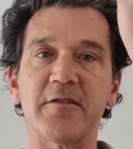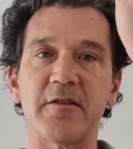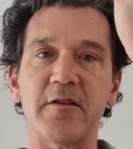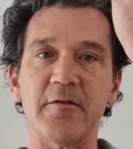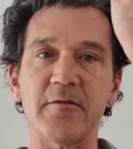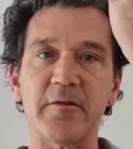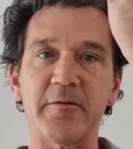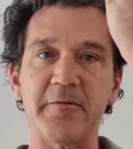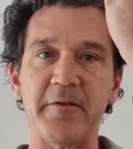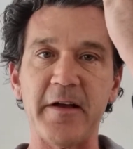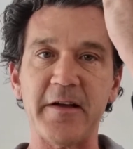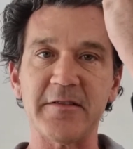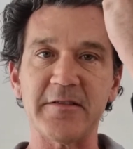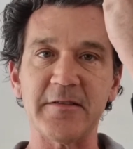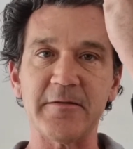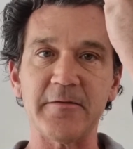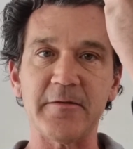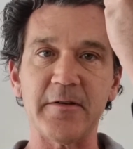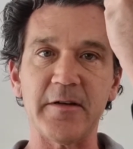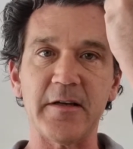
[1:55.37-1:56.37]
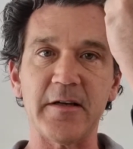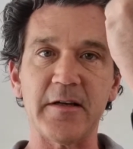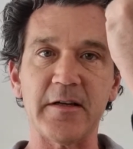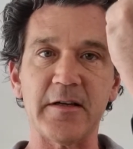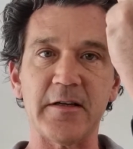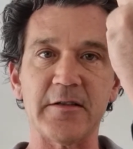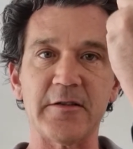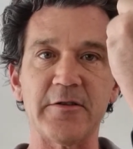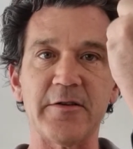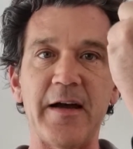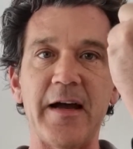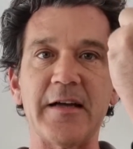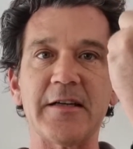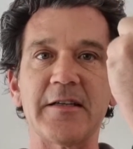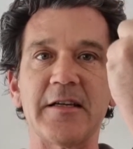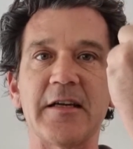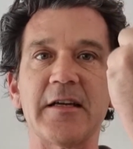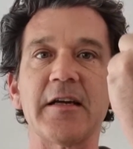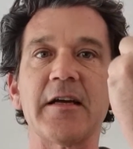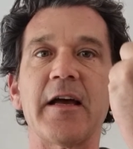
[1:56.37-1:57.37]
They're reflexively
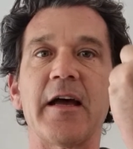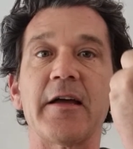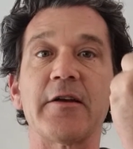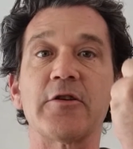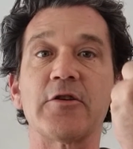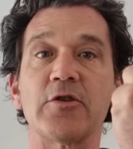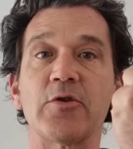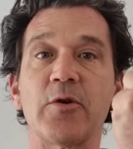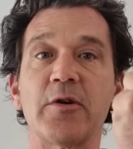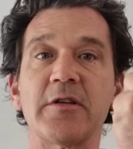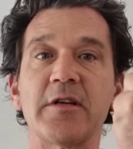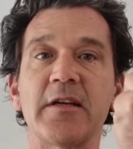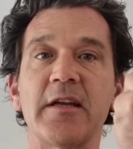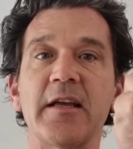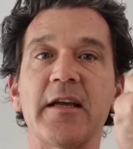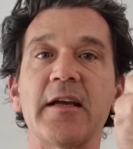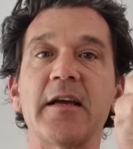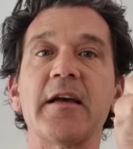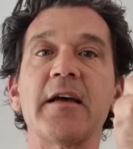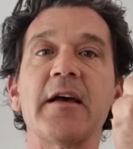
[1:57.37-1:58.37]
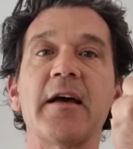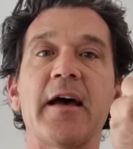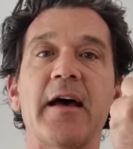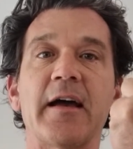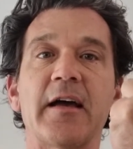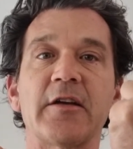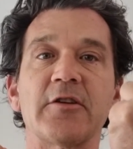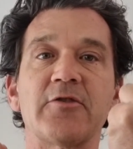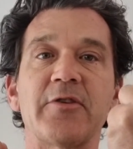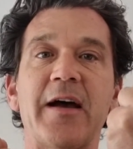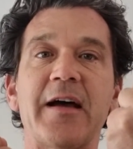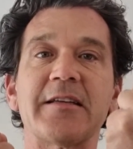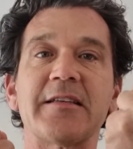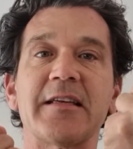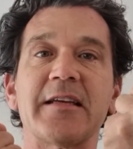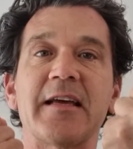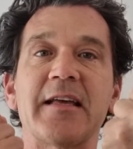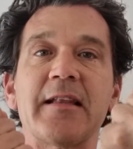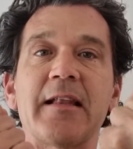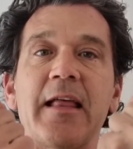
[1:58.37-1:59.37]
contracting and shortening and
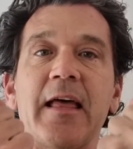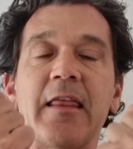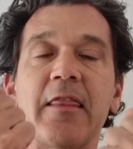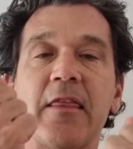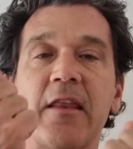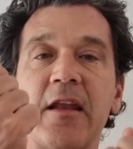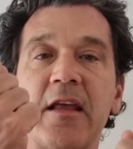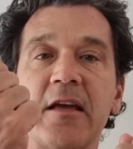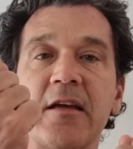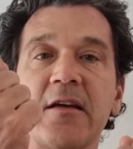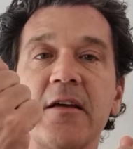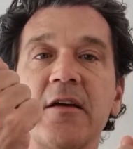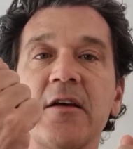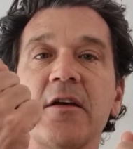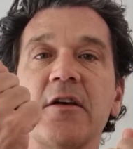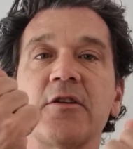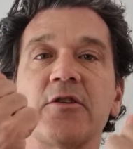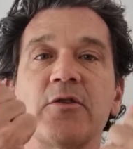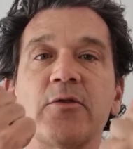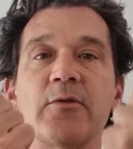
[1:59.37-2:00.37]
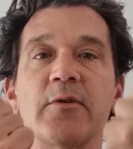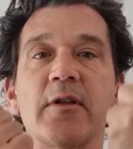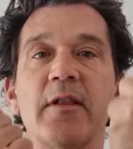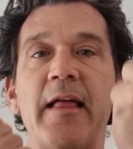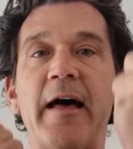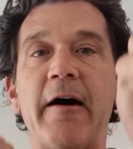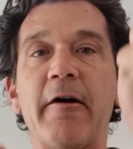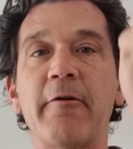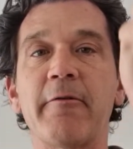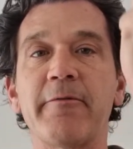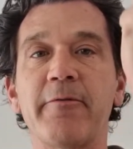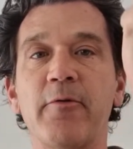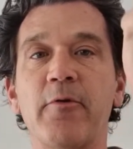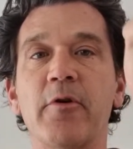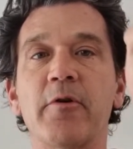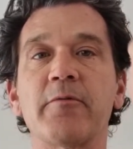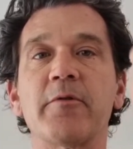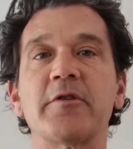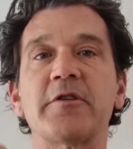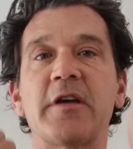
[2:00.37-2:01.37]
contracting and lengthening to allow
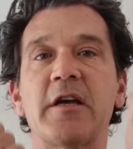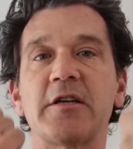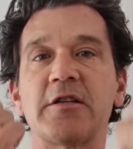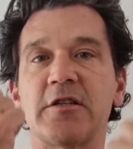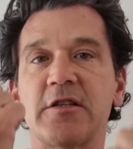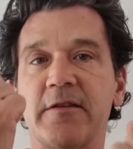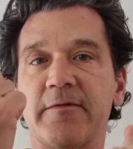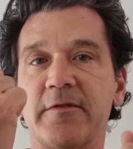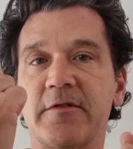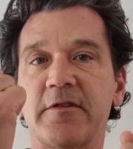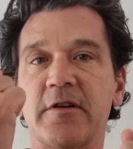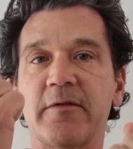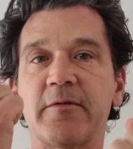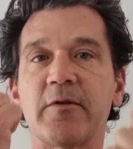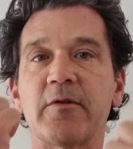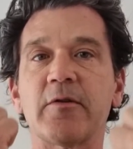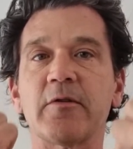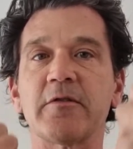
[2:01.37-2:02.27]
for rotation of the cervical